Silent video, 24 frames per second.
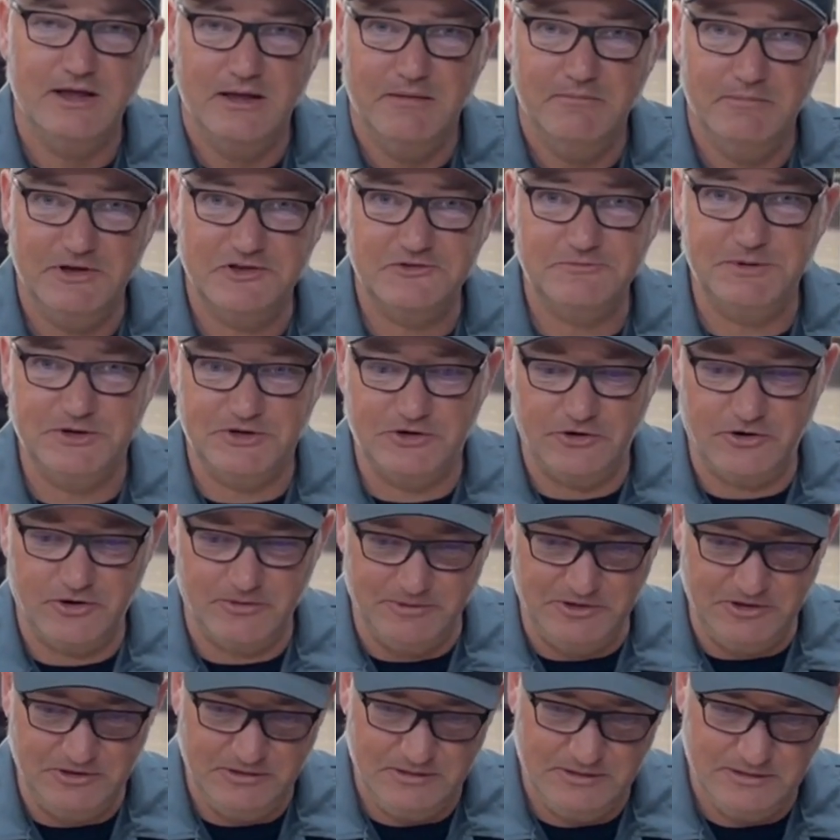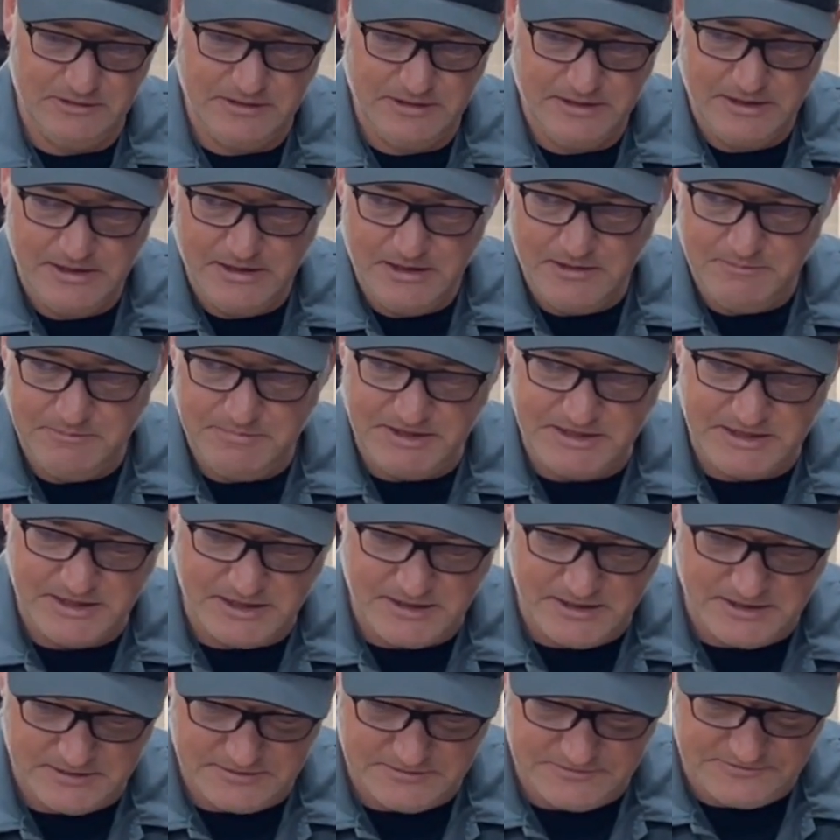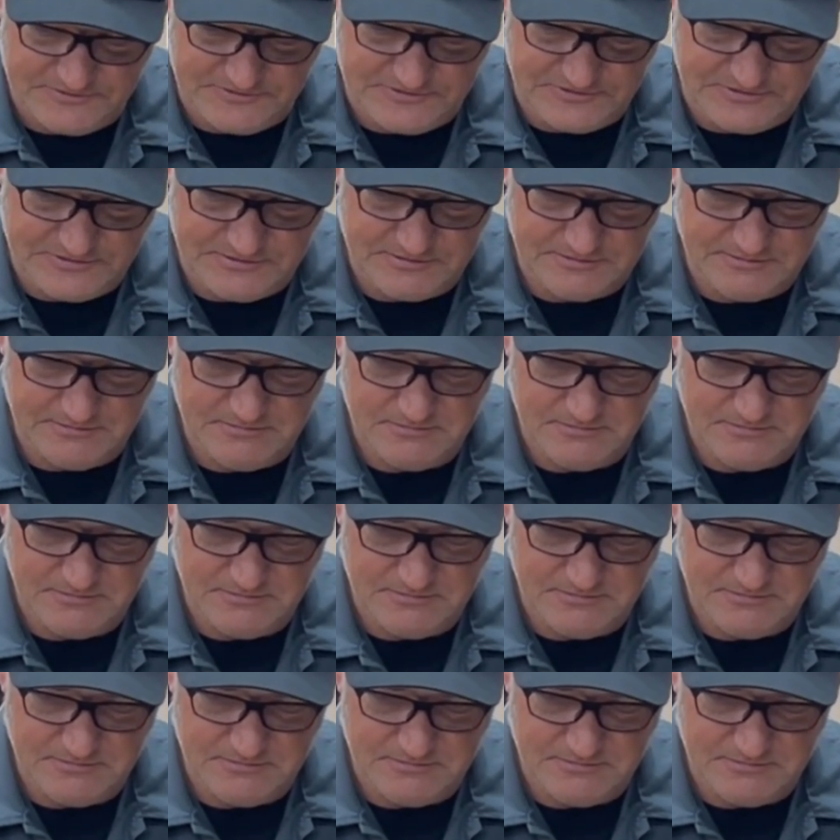Must be durable because,